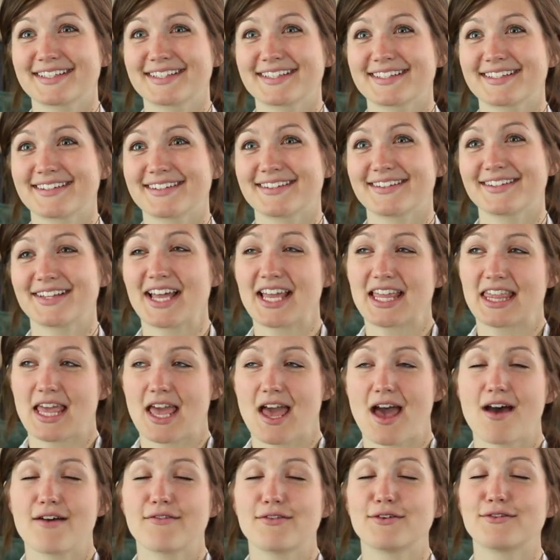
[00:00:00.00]
So like they
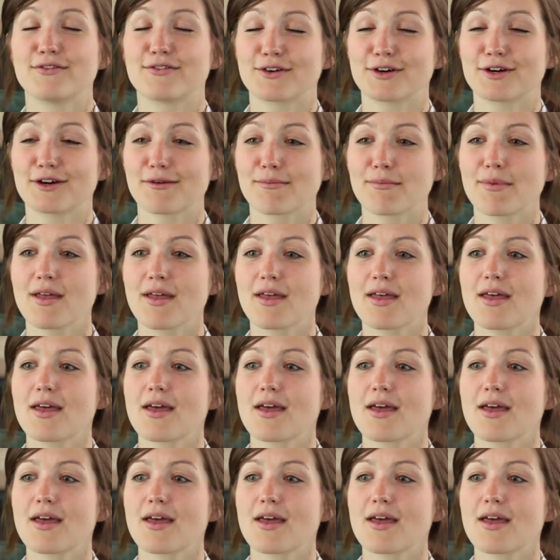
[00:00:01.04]
have a verb